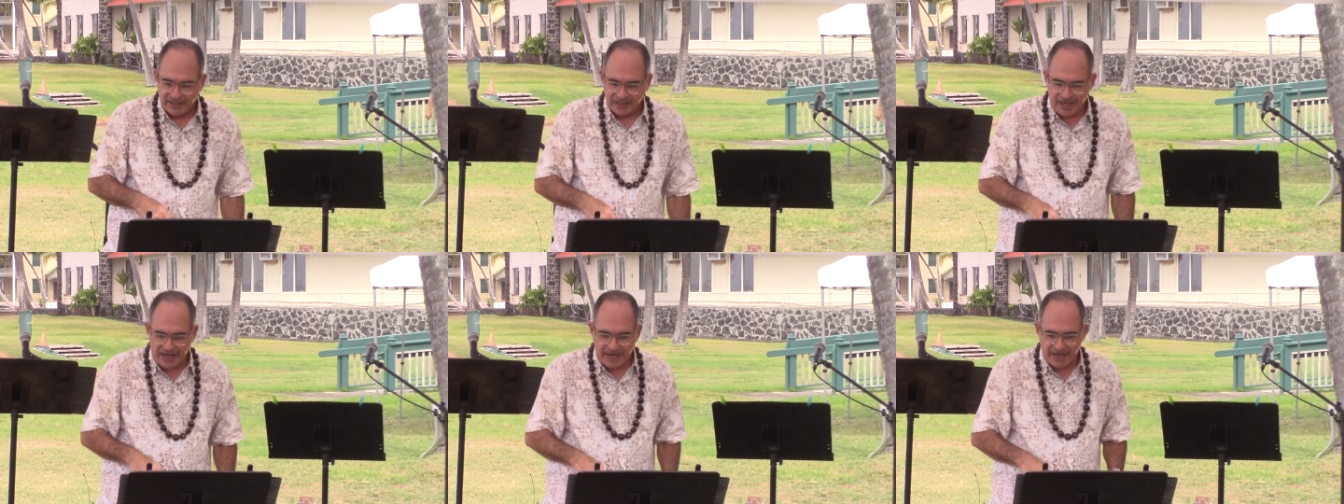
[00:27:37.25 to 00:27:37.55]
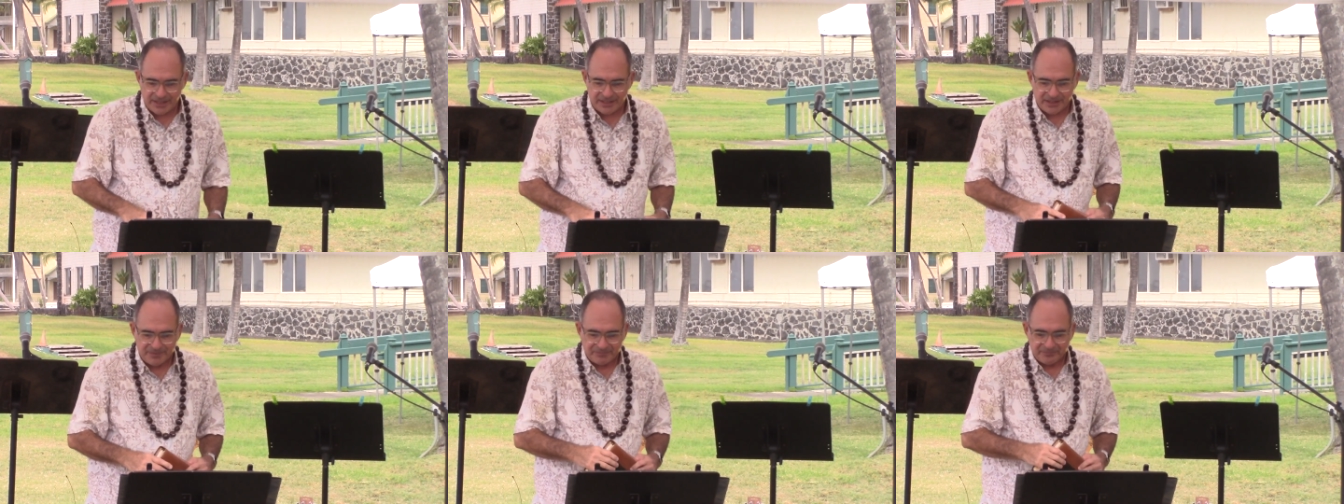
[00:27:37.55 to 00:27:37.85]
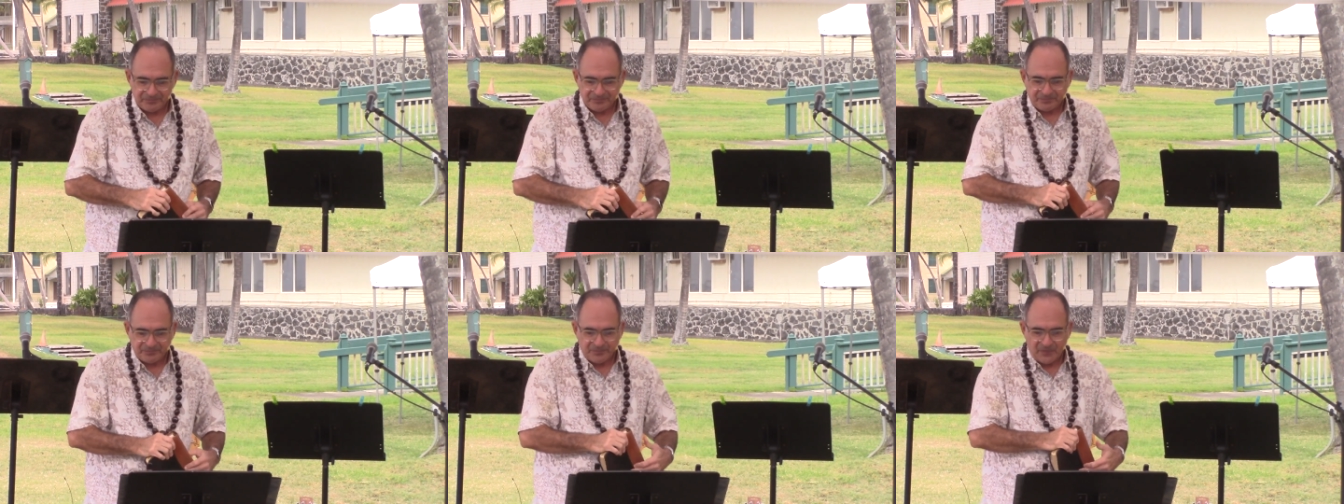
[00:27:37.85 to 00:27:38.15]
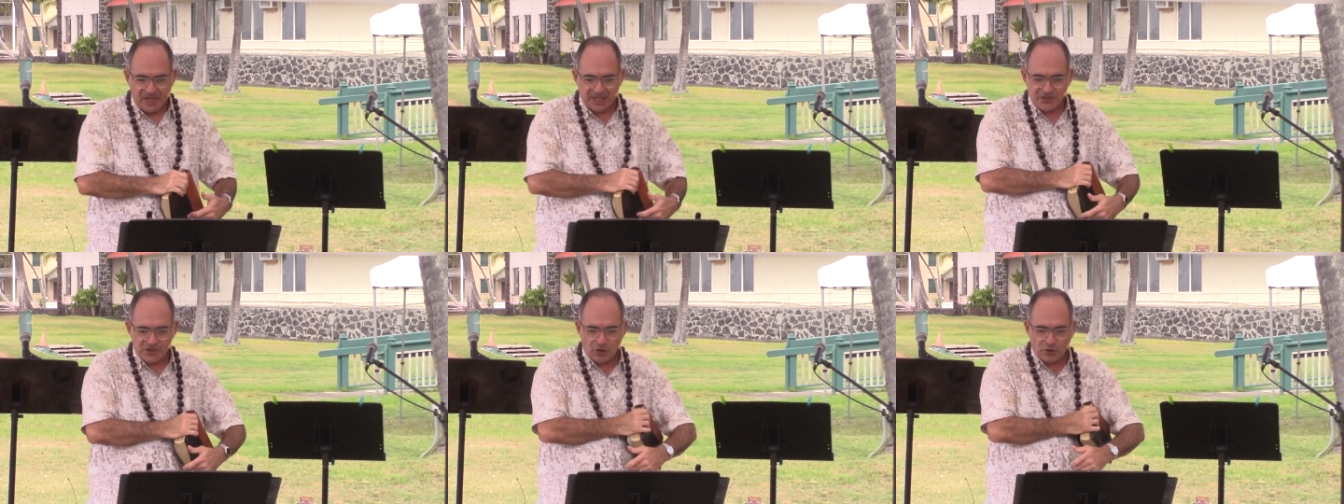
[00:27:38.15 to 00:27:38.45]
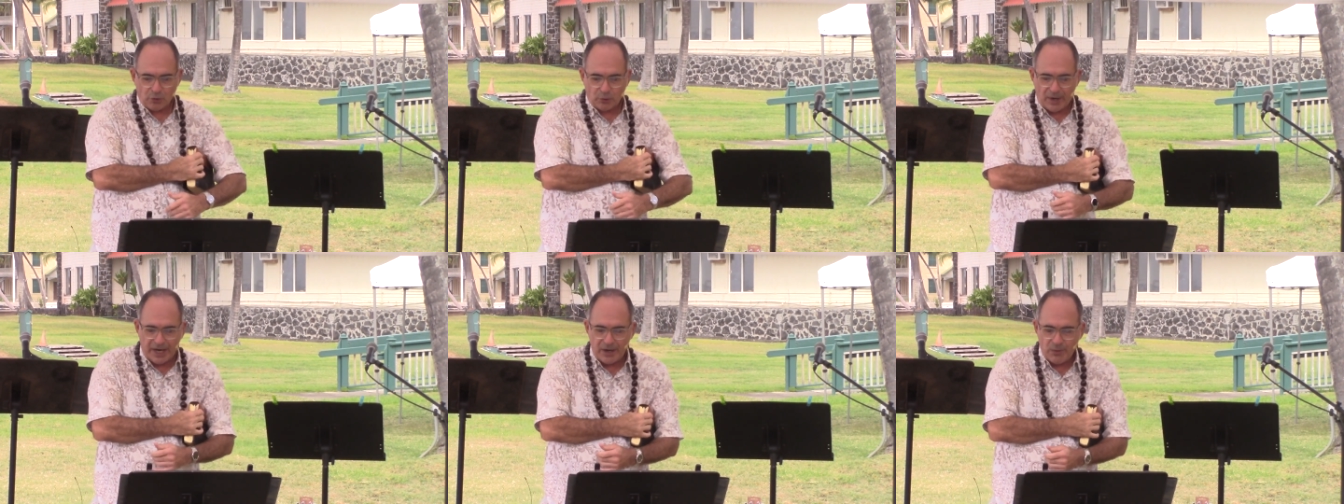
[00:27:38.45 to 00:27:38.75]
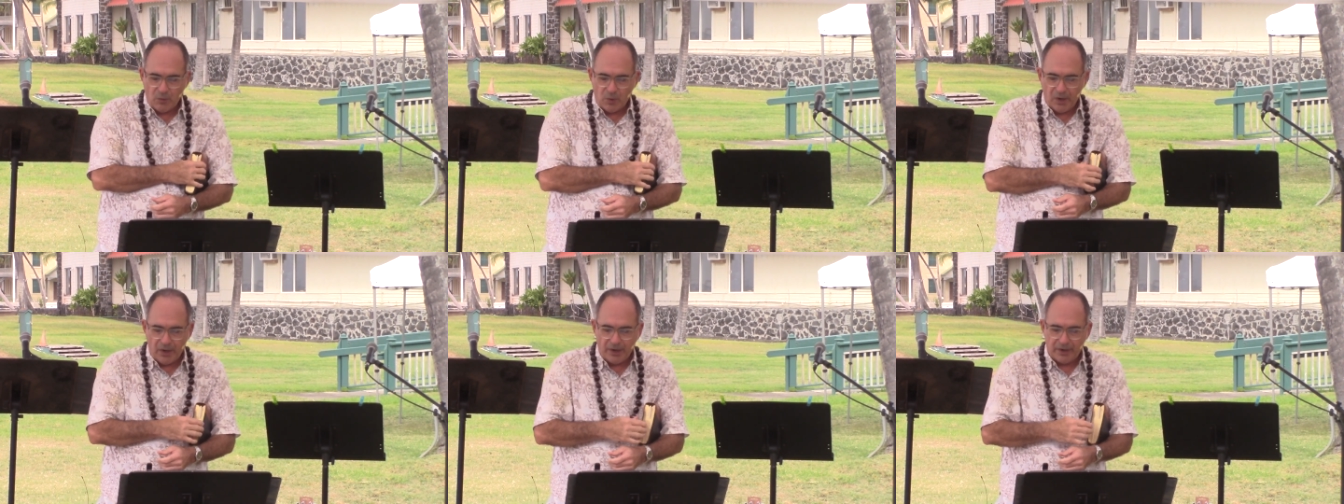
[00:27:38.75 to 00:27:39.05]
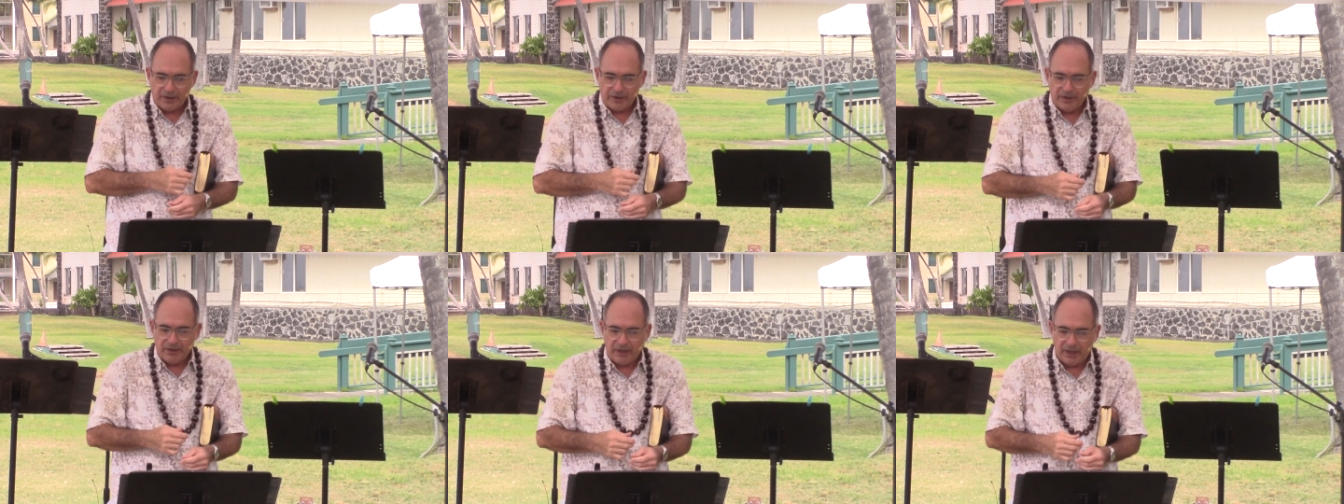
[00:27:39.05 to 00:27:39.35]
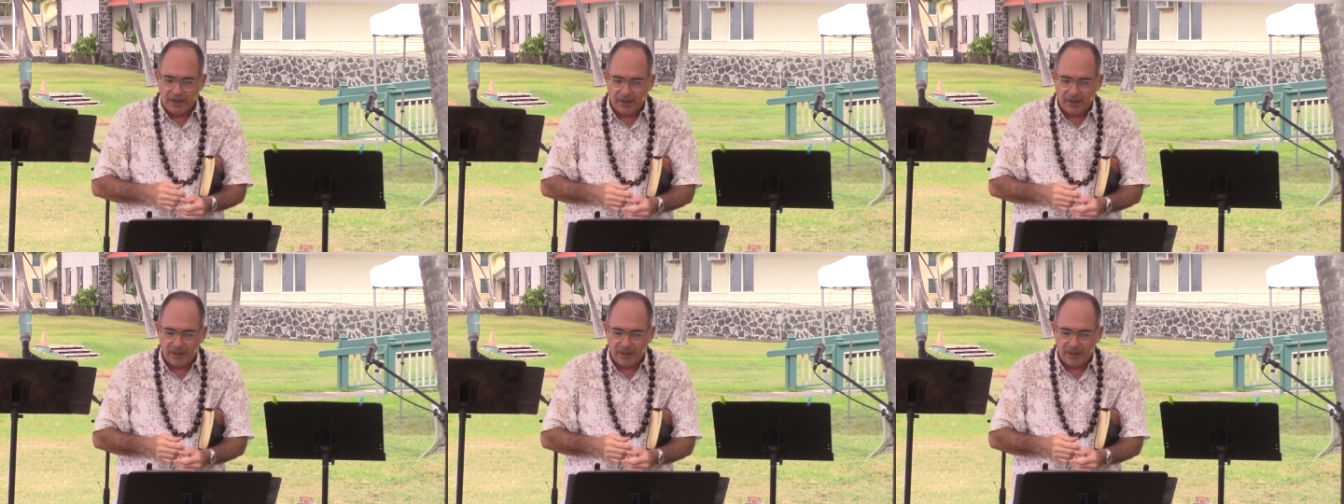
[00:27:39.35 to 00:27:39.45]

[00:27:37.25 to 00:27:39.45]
Guys, that's a great word.